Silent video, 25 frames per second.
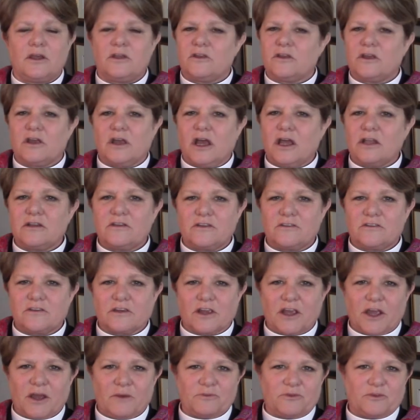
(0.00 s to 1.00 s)
God doesn't
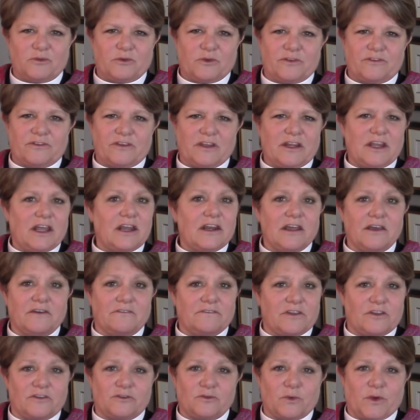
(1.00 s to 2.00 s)
come to us in any of
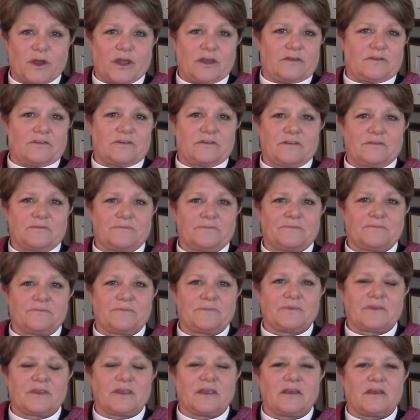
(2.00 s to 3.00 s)
these ways.
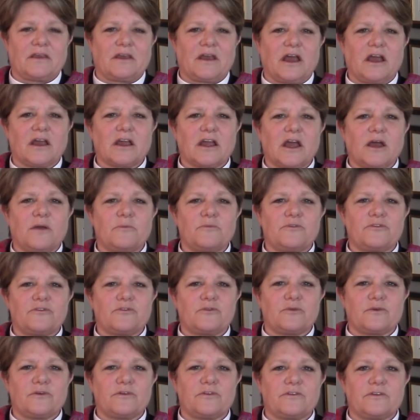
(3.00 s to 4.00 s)
God comes
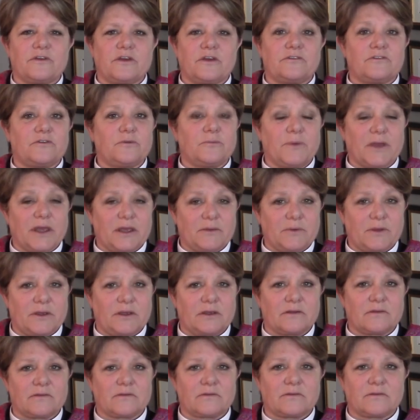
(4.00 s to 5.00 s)
to us as a
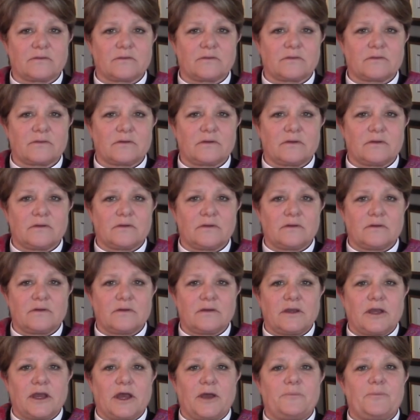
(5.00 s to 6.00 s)
baby,
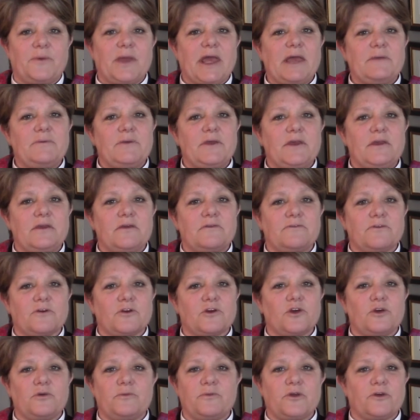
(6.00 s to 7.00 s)
a baby for
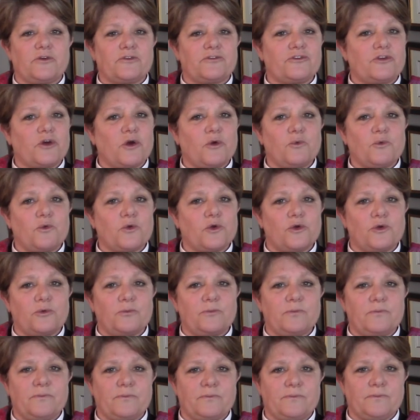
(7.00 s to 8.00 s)
whom there's no
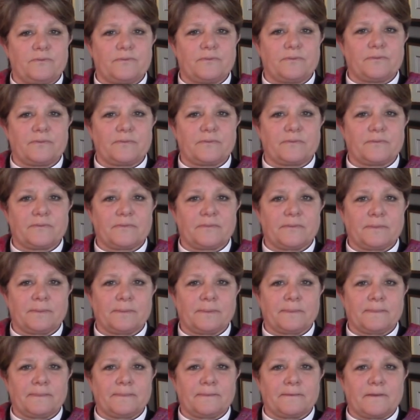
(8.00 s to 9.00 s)
room,
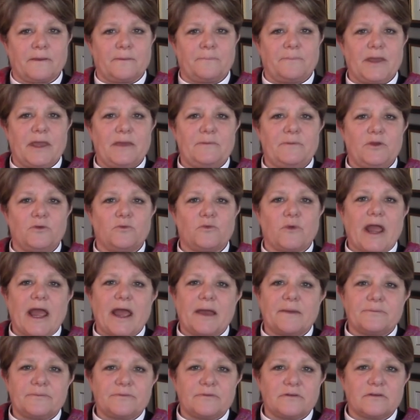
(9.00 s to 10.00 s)
a baby
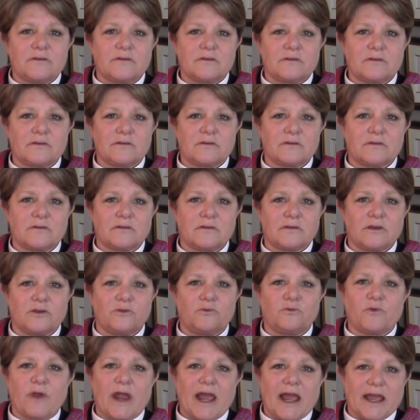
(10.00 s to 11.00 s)
wrapped
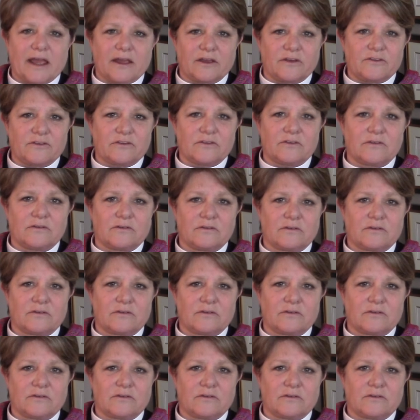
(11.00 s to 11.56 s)
in rags